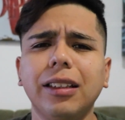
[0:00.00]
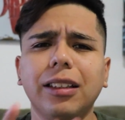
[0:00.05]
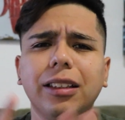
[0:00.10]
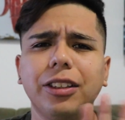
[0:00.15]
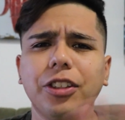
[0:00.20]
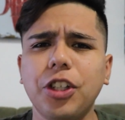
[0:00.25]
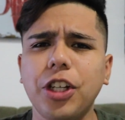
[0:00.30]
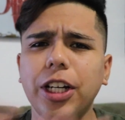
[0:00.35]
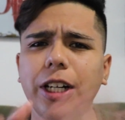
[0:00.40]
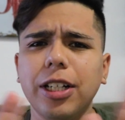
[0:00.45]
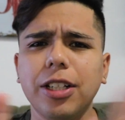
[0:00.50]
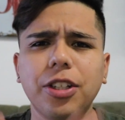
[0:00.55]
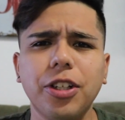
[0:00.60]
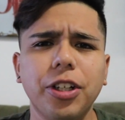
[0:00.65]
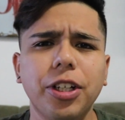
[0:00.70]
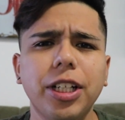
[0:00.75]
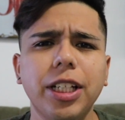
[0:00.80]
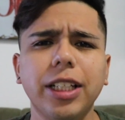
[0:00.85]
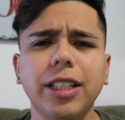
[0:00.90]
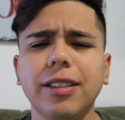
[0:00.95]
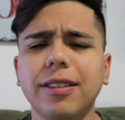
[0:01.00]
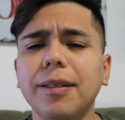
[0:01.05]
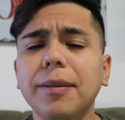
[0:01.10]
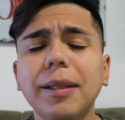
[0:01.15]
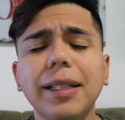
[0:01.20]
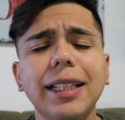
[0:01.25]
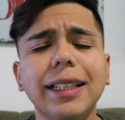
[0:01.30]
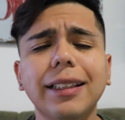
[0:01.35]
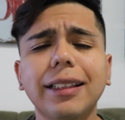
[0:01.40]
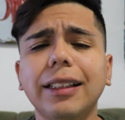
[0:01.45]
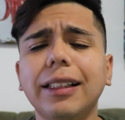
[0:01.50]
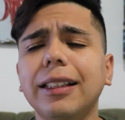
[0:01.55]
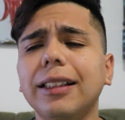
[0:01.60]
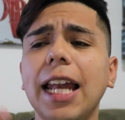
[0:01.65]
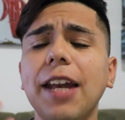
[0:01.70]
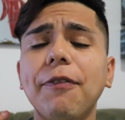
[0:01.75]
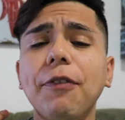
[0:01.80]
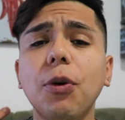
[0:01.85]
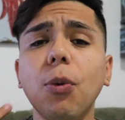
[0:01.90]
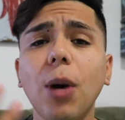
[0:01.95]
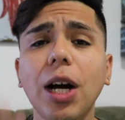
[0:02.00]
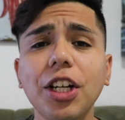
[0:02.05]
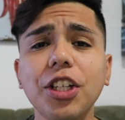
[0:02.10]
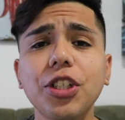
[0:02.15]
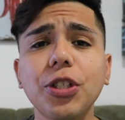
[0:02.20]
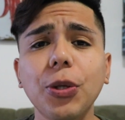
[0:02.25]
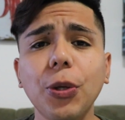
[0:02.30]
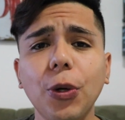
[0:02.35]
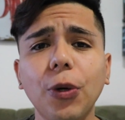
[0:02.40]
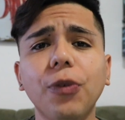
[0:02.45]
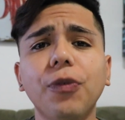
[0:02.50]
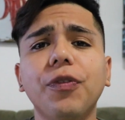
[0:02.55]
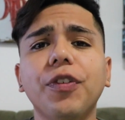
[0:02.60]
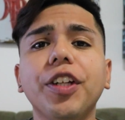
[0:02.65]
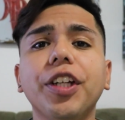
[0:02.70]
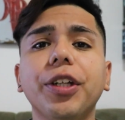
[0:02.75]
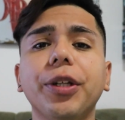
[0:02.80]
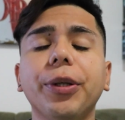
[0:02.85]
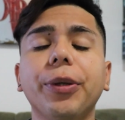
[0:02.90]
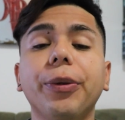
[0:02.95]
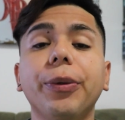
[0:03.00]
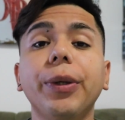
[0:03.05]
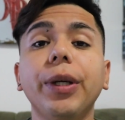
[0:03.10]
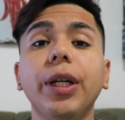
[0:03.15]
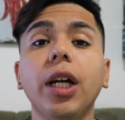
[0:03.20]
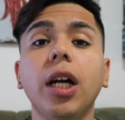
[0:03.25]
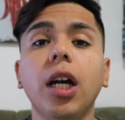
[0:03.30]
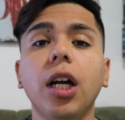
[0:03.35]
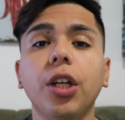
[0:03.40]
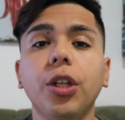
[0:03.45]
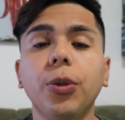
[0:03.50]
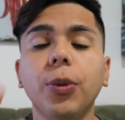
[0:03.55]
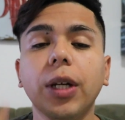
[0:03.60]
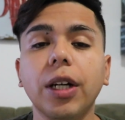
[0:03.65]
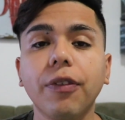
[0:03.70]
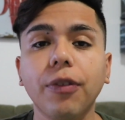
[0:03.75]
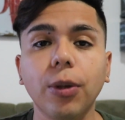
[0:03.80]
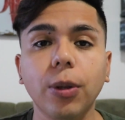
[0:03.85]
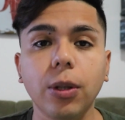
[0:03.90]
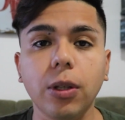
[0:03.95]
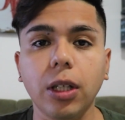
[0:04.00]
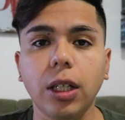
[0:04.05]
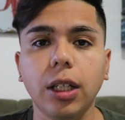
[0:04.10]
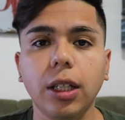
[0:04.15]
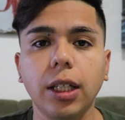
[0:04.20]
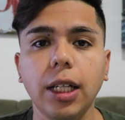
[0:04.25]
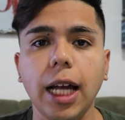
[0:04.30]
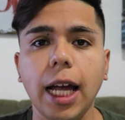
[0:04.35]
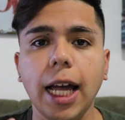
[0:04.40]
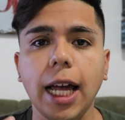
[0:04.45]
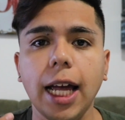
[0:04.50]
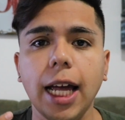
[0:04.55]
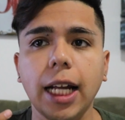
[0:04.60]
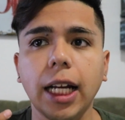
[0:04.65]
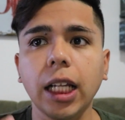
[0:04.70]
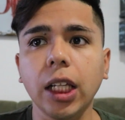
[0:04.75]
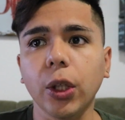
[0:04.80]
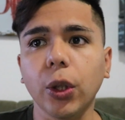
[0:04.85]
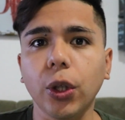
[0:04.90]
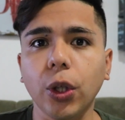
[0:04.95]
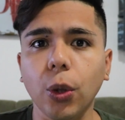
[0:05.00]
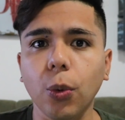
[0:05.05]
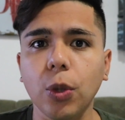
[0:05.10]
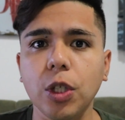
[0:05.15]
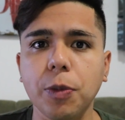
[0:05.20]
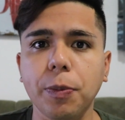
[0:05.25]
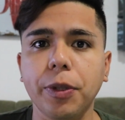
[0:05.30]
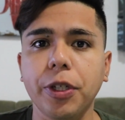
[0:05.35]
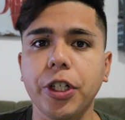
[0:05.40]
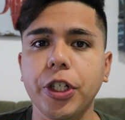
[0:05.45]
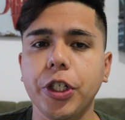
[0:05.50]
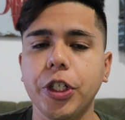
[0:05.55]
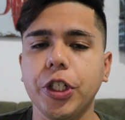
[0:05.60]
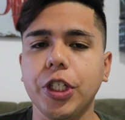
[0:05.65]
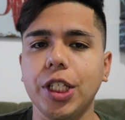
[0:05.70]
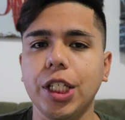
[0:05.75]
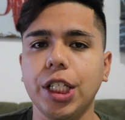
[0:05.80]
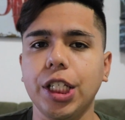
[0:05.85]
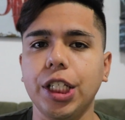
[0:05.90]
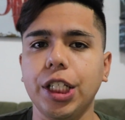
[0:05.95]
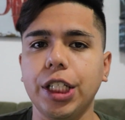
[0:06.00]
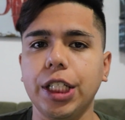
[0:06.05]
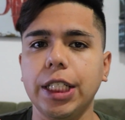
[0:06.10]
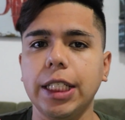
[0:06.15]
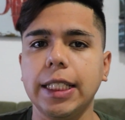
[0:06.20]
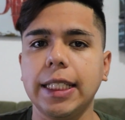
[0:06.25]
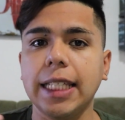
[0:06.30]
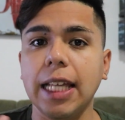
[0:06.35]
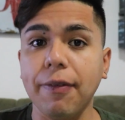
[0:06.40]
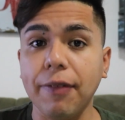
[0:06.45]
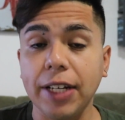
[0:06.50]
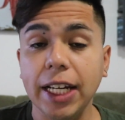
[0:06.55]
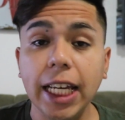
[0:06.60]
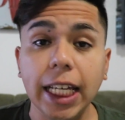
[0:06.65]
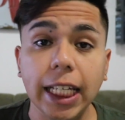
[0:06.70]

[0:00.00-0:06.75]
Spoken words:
a chair turning and something like that. And if you watch the whole video, you get a phone call and a little girl whispers 7